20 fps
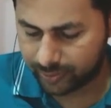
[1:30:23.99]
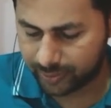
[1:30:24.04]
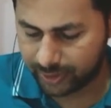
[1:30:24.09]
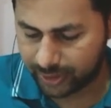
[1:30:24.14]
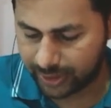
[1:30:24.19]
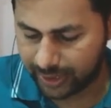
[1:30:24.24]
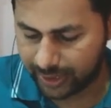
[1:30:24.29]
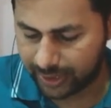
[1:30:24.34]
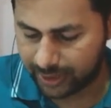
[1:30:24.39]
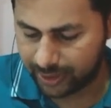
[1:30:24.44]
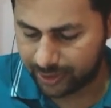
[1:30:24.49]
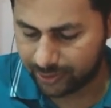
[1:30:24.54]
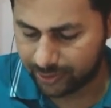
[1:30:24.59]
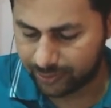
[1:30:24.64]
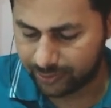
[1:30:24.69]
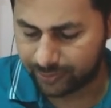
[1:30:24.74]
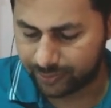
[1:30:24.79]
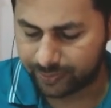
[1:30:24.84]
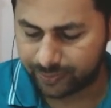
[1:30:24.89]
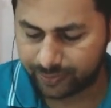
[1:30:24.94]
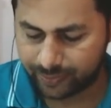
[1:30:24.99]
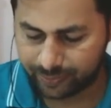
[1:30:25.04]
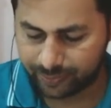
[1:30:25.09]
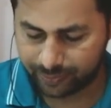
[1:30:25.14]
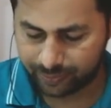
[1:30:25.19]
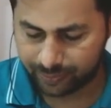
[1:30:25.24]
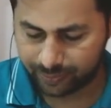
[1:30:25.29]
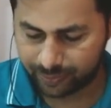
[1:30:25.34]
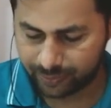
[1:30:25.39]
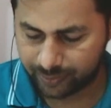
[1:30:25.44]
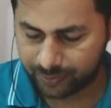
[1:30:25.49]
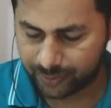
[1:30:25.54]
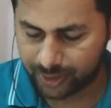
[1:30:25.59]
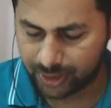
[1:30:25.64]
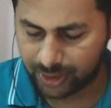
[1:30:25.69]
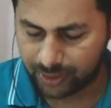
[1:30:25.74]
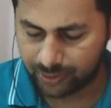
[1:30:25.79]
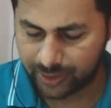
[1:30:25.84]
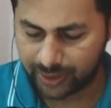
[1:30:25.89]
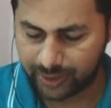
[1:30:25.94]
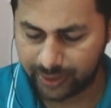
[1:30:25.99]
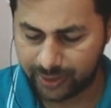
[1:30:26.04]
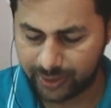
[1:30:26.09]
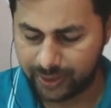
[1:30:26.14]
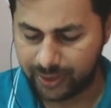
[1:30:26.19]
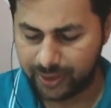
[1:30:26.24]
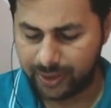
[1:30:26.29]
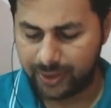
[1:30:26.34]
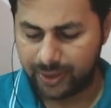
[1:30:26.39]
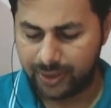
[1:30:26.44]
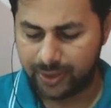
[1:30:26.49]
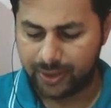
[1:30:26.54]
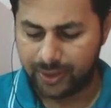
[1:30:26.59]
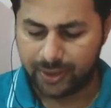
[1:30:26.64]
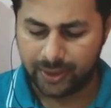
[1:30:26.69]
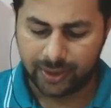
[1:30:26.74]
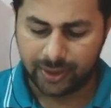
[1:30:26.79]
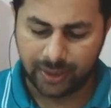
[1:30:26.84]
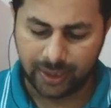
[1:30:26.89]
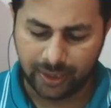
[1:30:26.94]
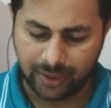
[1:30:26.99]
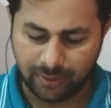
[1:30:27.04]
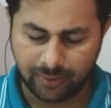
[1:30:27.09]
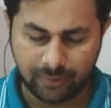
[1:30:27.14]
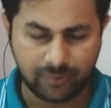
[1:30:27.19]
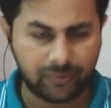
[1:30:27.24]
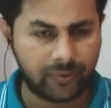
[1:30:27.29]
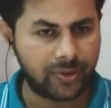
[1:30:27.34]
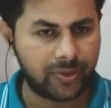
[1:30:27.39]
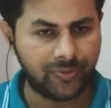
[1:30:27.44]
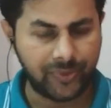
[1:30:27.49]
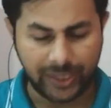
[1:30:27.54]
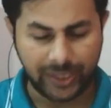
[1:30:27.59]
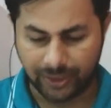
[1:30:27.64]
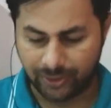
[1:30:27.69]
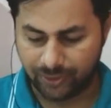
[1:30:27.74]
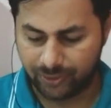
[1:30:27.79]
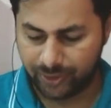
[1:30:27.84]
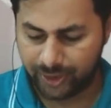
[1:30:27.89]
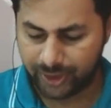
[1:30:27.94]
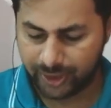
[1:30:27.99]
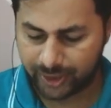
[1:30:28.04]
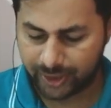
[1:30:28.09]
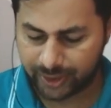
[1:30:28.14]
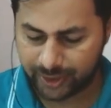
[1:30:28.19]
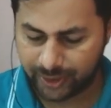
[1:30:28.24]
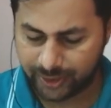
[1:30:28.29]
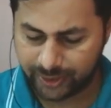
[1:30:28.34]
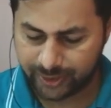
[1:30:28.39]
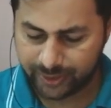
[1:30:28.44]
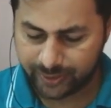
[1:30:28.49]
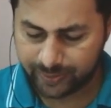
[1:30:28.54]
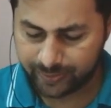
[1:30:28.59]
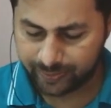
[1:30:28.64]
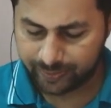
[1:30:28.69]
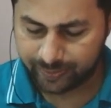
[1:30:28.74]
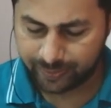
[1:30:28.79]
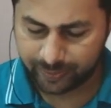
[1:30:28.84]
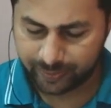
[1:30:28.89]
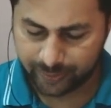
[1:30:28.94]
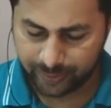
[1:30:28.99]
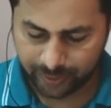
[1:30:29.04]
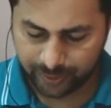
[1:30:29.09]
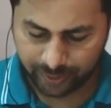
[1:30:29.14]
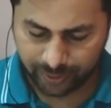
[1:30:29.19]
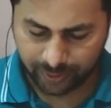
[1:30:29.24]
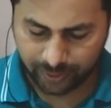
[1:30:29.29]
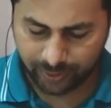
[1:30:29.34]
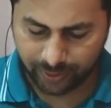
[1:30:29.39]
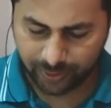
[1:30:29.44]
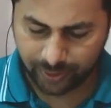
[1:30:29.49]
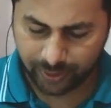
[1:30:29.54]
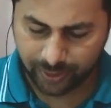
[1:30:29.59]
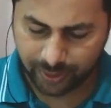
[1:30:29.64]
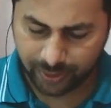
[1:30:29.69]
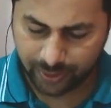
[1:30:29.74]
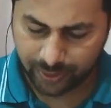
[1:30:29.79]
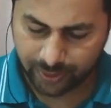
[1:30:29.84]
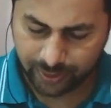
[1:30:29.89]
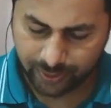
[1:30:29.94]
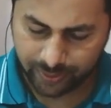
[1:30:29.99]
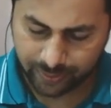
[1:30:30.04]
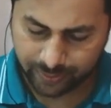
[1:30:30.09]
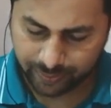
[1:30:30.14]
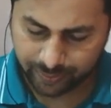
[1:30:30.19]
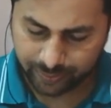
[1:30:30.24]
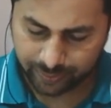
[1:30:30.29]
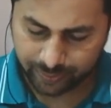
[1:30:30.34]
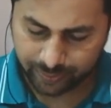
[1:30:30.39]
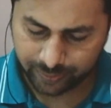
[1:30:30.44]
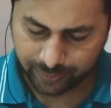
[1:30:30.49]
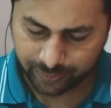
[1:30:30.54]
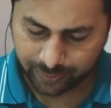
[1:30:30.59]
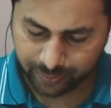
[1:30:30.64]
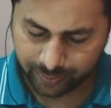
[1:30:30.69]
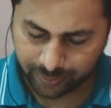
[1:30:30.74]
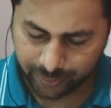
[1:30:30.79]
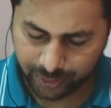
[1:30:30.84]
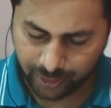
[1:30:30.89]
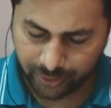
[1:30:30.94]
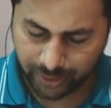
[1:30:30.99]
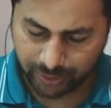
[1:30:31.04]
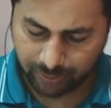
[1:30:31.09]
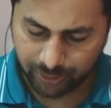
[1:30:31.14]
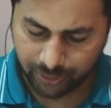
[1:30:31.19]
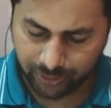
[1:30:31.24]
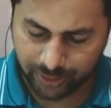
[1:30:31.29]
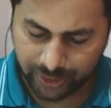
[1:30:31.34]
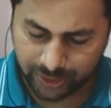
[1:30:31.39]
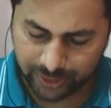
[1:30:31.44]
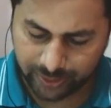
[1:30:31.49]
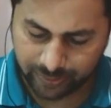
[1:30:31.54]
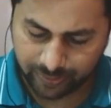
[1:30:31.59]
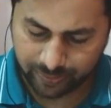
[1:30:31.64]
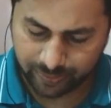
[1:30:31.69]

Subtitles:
Ke2. Okay, then what we can do here is, so you can move this